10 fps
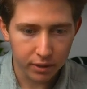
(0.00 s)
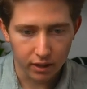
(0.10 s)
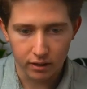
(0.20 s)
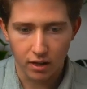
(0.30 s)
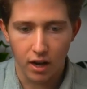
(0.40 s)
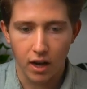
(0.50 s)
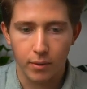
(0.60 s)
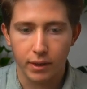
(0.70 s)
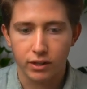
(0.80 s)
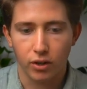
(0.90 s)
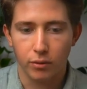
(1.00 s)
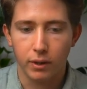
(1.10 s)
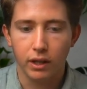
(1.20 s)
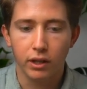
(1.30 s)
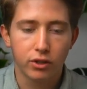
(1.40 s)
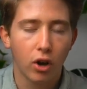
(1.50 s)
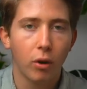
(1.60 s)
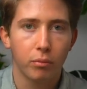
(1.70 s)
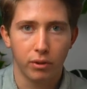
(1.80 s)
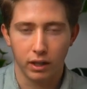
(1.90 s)
of the time, it's going to be the
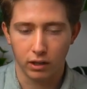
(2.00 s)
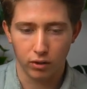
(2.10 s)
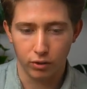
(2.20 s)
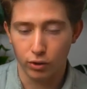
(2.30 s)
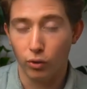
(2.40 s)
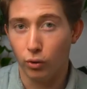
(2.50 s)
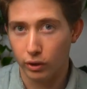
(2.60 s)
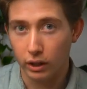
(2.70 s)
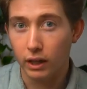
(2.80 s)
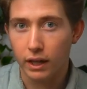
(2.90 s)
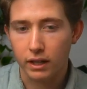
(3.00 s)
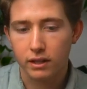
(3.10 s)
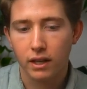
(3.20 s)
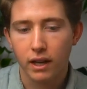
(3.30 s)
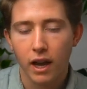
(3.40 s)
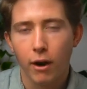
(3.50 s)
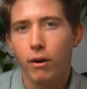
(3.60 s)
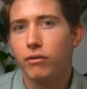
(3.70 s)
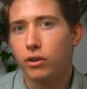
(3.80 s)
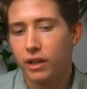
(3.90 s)
top thing on your ordered list.
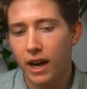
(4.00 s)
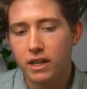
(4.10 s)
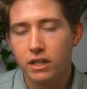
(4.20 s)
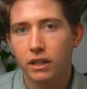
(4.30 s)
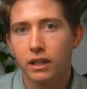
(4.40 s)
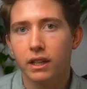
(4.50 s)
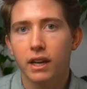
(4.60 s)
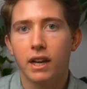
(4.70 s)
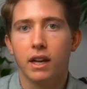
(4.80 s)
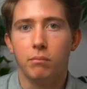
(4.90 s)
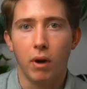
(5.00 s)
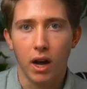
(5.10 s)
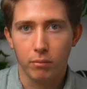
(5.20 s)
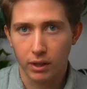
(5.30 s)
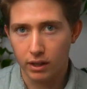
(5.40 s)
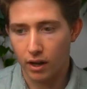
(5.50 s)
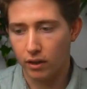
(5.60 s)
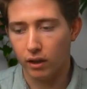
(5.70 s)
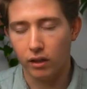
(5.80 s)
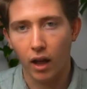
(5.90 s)
However, occasionally, it might be another
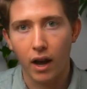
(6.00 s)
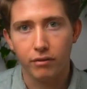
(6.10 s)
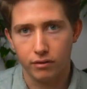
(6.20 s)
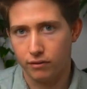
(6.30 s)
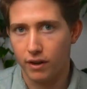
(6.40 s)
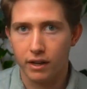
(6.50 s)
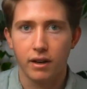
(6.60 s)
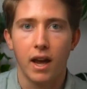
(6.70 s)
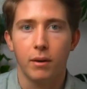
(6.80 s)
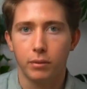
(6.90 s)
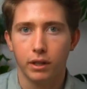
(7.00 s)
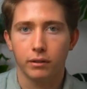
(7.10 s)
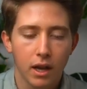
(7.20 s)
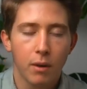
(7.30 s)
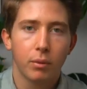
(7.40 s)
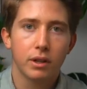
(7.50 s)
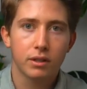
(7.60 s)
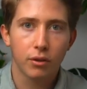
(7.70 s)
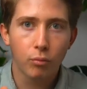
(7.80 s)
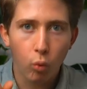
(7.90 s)
life event happening. But it's the
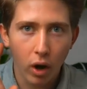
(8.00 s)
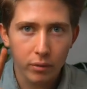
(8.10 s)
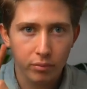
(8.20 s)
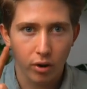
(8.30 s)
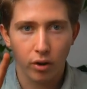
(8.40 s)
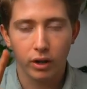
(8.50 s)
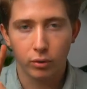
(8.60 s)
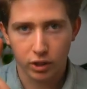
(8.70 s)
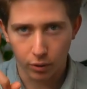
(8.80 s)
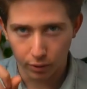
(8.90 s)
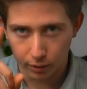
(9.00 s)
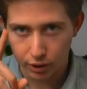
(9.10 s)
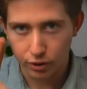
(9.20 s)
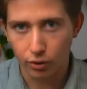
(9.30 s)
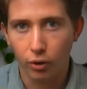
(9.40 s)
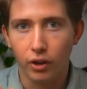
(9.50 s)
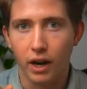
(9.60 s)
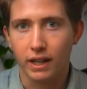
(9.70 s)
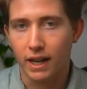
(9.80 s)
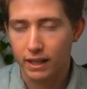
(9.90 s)
one priority which I want to ensure that I
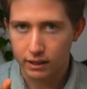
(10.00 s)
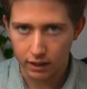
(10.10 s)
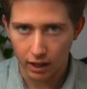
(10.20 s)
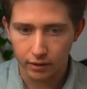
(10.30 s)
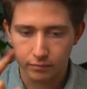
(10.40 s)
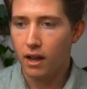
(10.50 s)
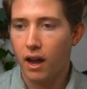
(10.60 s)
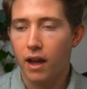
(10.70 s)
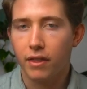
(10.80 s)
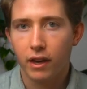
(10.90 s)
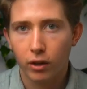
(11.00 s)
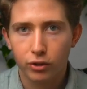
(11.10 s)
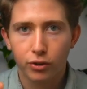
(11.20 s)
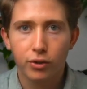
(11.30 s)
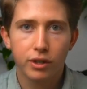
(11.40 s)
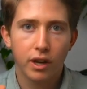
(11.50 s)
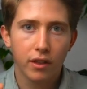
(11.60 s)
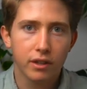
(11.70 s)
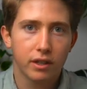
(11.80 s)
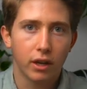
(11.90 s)
get done. And then I'll choose another
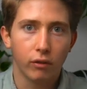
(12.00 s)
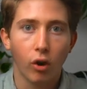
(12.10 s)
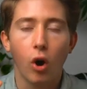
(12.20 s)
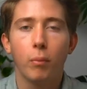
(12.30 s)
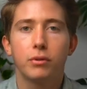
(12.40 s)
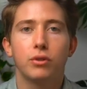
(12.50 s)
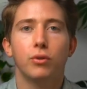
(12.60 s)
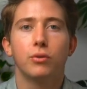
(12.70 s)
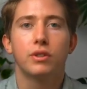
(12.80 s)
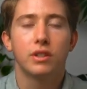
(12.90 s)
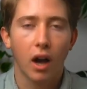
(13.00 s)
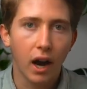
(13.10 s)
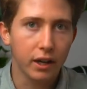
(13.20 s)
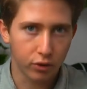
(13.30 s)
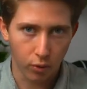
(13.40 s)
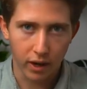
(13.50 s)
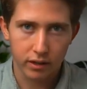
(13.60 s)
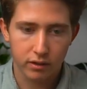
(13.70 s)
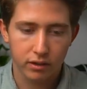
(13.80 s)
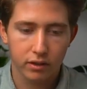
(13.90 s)
set of optional side
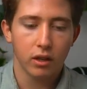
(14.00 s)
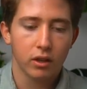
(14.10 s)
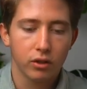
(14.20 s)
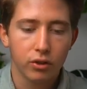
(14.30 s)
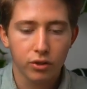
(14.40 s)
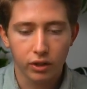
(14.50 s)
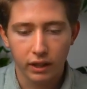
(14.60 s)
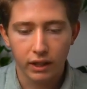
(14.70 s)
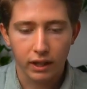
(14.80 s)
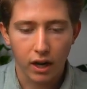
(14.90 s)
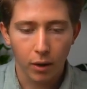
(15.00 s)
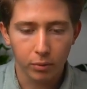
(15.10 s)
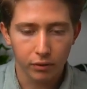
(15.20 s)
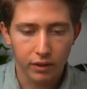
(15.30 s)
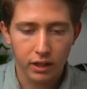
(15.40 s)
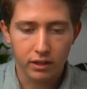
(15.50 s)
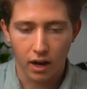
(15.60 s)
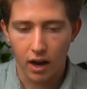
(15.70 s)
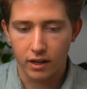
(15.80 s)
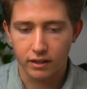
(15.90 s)
quests. Usually a couple of these
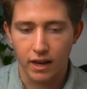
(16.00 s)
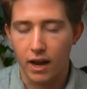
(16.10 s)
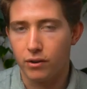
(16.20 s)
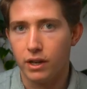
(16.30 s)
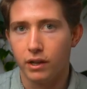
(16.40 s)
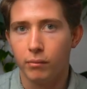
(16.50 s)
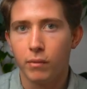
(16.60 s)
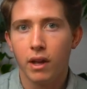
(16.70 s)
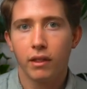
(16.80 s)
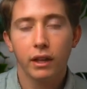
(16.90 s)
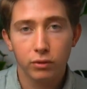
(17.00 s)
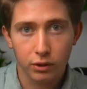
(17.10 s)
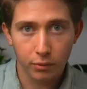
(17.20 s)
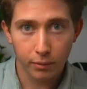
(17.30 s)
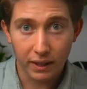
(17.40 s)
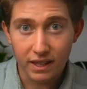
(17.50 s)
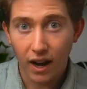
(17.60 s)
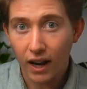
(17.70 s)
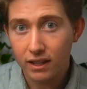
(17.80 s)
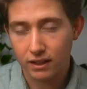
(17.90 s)
tasks down here. Things which would be
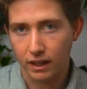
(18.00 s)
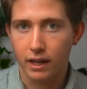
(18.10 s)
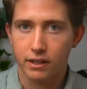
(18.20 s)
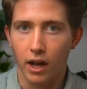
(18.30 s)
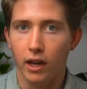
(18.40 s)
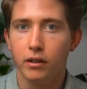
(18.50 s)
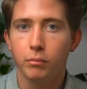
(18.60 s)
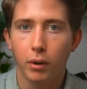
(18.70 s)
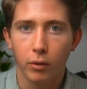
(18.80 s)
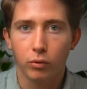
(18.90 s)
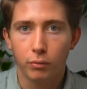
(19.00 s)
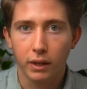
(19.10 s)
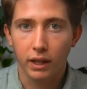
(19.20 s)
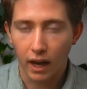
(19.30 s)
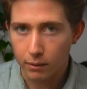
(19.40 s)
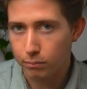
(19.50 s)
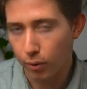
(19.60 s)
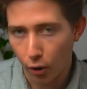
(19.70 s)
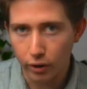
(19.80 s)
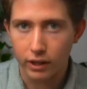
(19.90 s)
nice to get done, but would be a
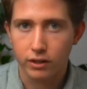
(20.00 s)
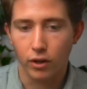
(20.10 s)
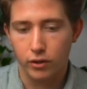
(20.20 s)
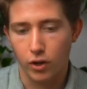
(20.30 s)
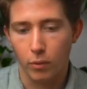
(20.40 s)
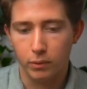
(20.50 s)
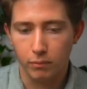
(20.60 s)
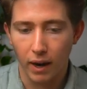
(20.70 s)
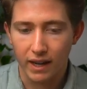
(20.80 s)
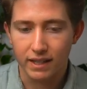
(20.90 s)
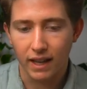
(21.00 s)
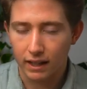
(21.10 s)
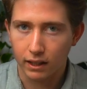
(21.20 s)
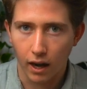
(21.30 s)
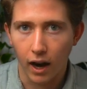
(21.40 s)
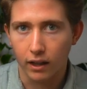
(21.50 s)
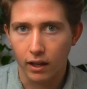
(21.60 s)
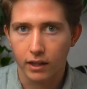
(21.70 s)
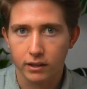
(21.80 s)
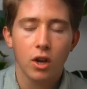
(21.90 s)
bonus on top of my daily
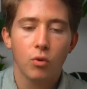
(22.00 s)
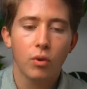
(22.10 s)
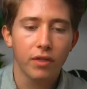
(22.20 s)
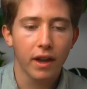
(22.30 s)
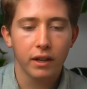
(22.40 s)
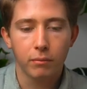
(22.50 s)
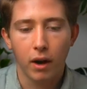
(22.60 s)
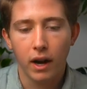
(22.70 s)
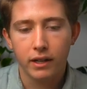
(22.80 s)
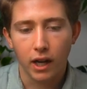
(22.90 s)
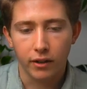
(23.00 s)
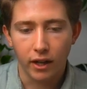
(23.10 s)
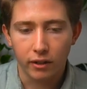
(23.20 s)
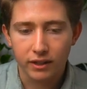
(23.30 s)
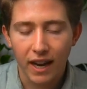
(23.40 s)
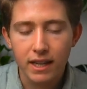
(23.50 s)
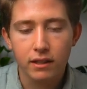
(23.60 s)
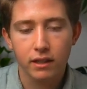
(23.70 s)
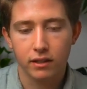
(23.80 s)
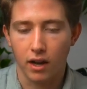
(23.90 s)
highlight. With that in mind, I'll now take
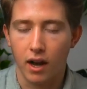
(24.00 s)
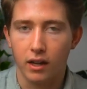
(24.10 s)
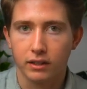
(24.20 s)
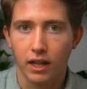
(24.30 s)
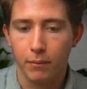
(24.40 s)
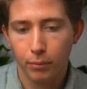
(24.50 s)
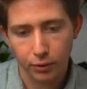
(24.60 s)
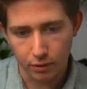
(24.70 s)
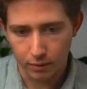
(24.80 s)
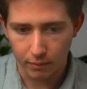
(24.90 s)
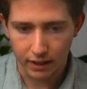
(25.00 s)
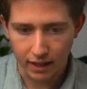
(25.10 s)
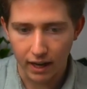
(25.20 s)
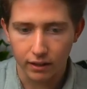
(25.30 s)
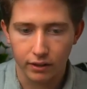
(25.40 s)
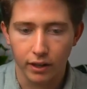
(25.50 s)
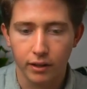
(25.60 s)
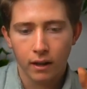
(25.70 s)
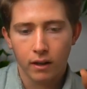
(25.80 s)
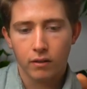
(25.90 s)
these tasks and put them in my calendar.
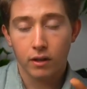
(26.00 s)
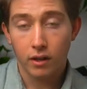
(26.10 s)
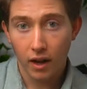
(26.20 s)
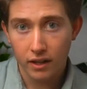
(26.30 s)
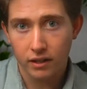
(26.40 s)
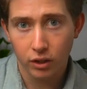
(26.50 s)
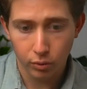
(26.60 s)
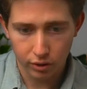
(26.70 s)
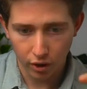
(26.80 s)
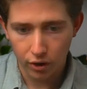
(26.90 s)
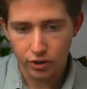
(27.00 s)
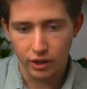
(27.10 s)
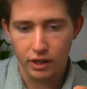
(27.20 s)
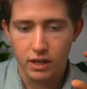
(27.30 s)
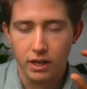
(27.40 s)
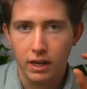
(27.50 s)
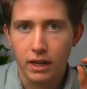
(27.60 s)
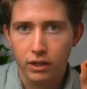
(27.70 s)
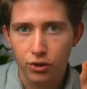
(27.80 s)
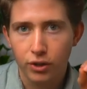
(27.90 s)
The nice thing with Notion
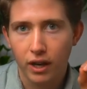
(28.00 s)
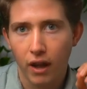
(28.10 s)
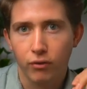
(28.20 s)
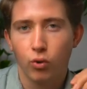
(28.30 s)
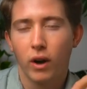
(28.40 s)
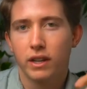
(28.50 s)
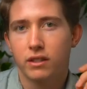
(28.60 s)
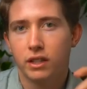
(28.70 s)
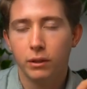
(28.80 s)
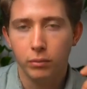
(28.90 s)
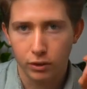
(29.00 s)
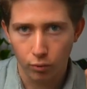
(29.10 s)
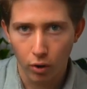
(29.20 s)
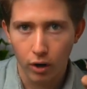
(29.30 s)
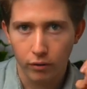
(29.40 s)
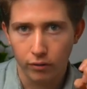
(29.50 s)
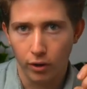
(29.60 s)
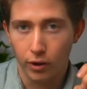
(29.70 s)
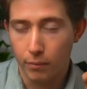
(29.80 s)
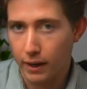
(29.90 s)
is you can have quite a seamless workflow
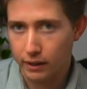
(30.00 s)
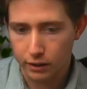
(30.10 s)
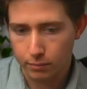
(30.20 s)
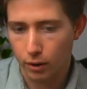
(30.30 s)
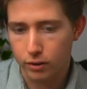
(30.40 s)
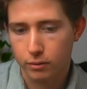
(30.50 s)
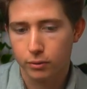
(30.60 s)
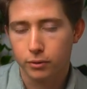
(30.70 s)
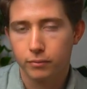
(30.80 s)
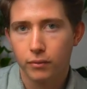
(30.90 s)
to make this possible.